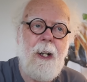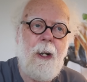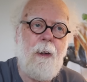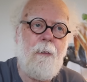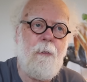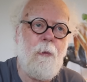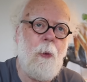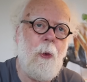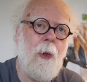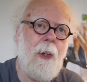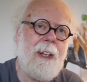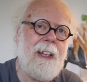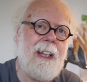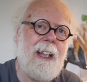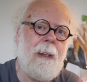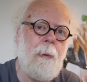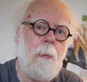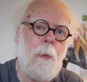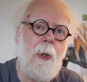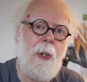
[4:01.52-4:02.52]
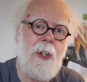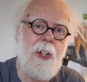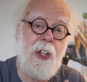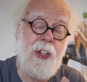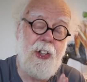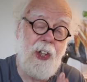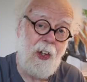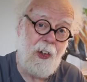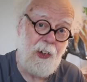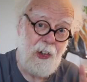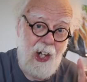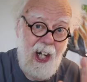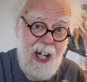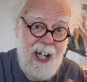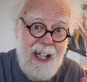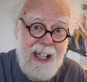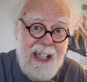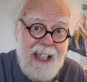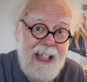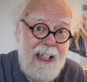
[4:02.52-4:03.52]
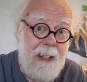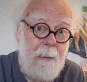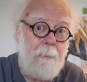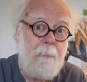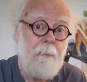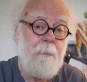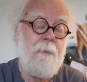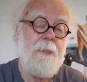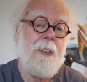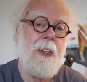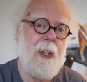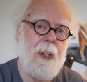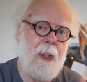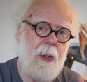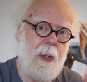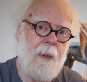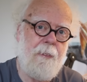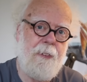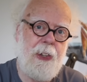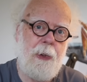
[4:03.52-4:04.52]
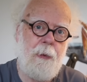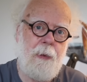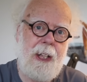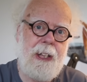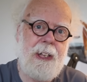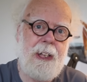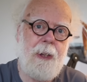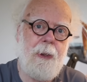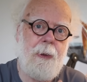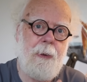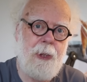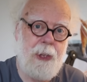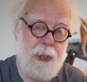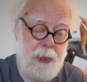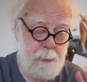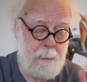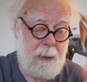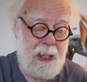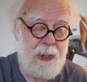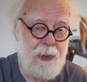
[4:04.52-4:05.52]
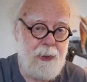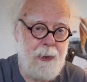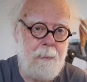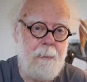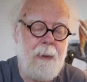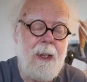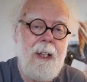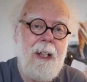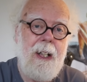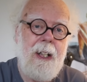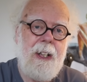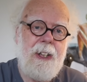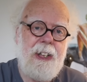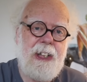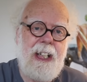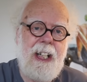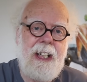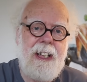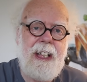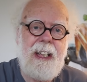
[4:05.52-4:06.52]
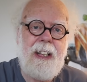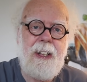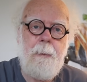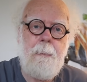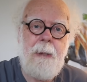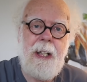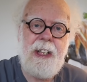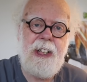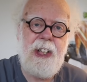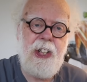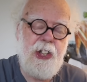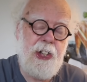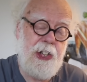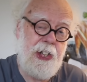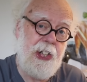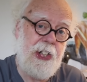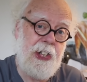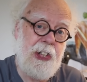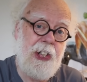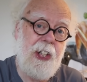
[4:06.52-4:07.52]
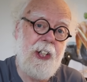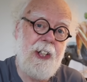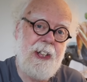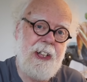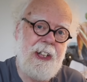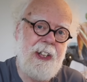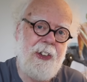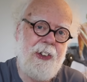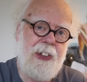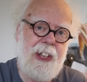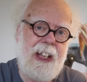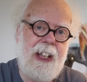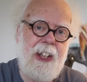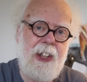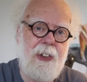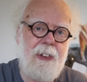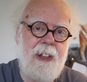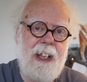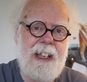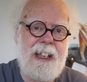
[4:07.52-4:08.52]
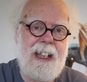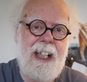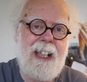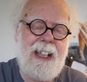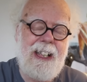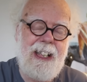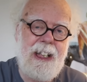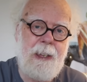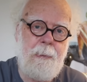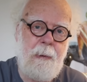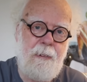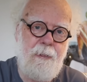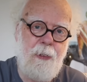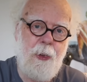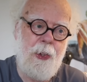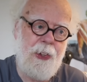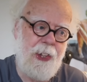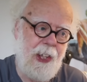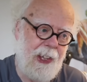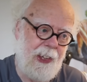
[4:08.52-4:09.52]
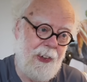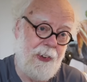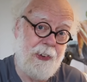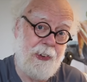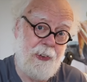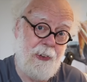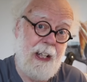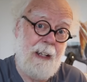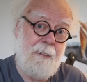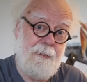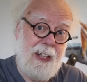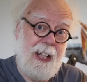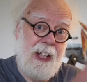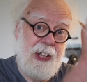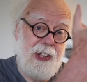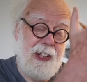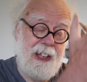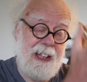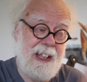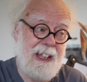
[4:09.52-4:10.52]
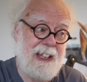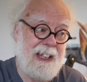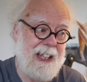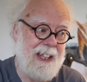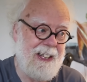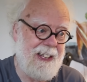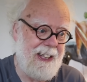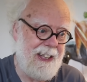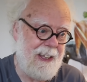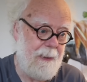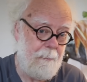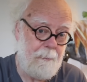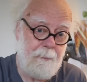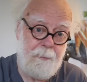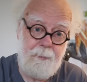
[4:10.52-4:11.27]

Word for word: of working with the delay of the radio spectrum, sending the message to start tilting three seconds before the little craft actually ascended.